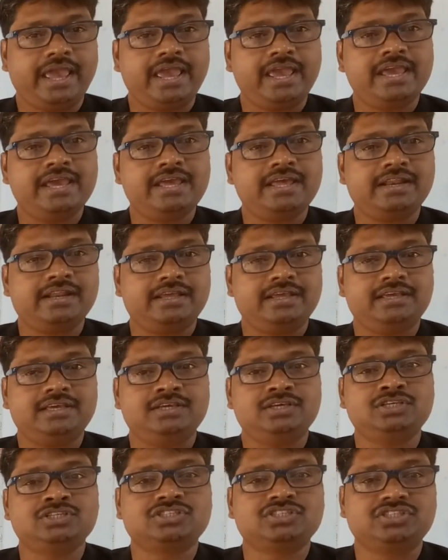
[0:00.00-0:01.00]
Air
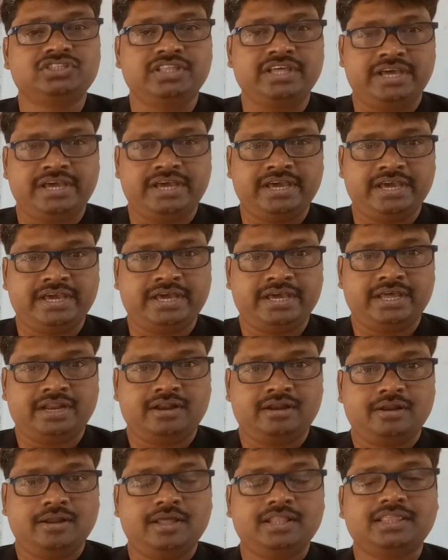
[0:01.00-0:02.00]
is
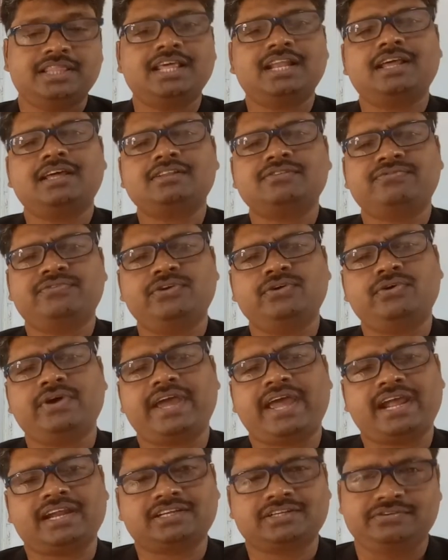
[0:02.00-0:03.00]
there. There are a few
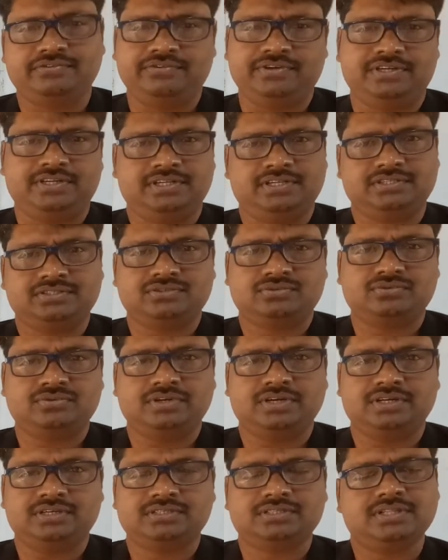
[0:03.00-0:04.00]
activities,
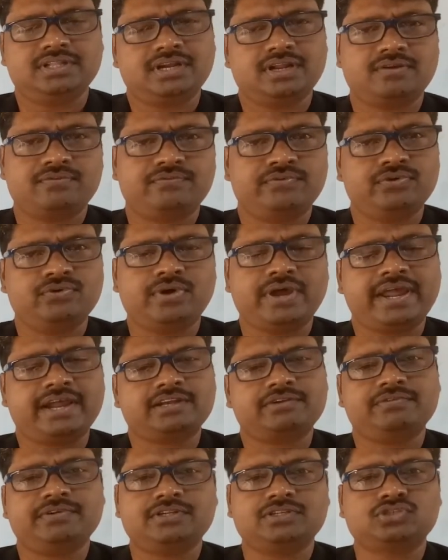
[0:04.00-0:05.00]
students. There are few
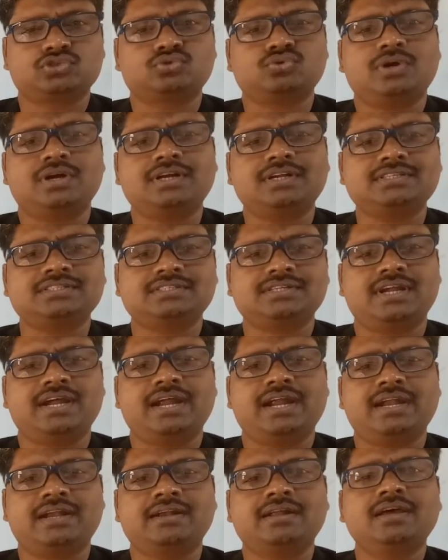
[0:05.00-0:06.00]
activities to
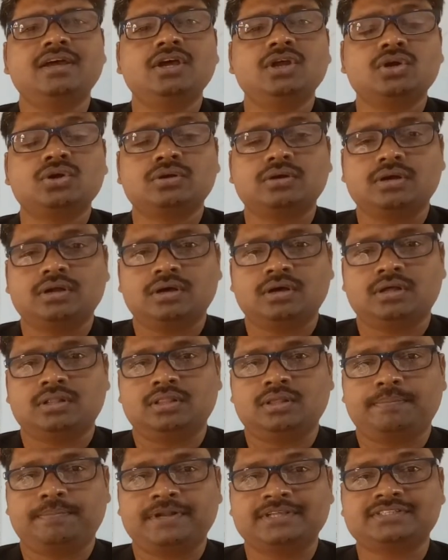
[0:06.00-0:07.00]
understand
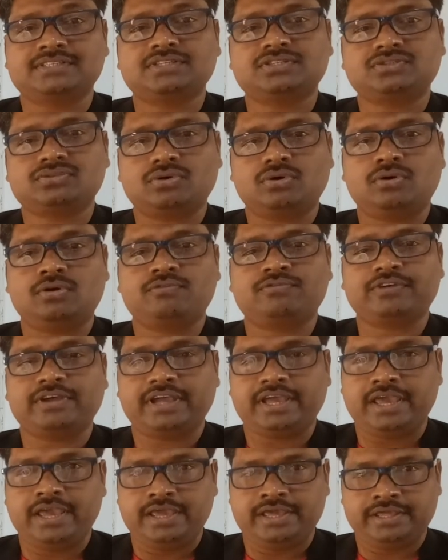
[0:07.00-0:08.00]
the presence
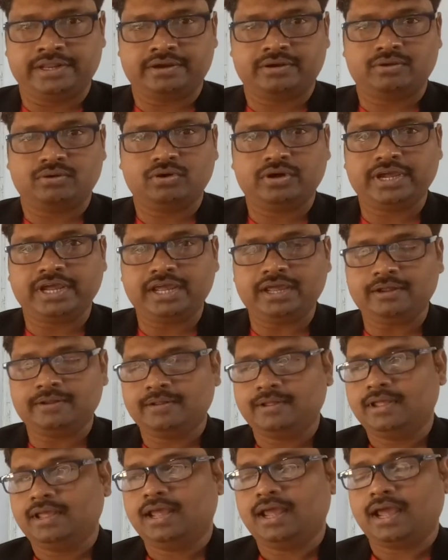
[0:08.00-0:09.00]
of air.
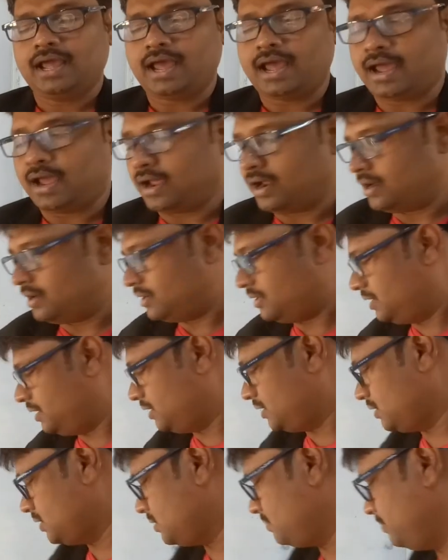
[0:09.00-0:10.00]
Okay. And
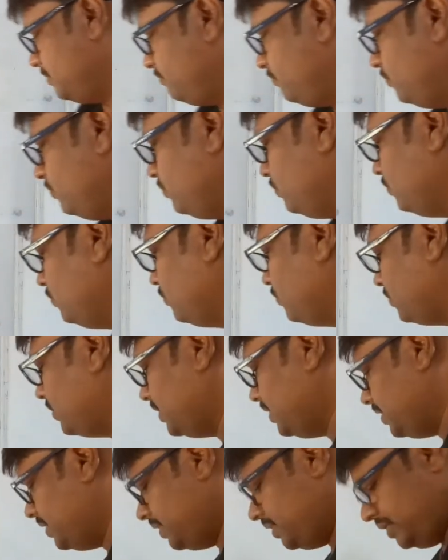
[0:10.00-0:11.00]
here,
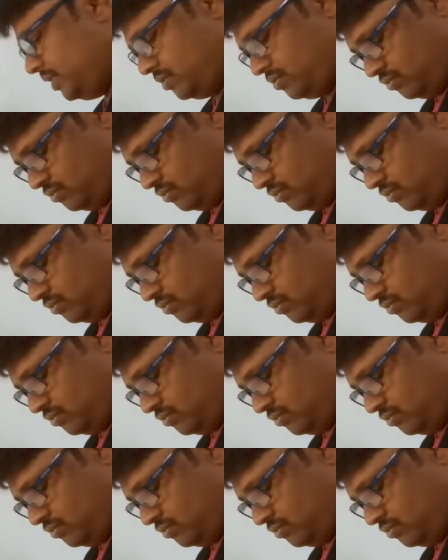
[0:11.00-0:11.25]
before getting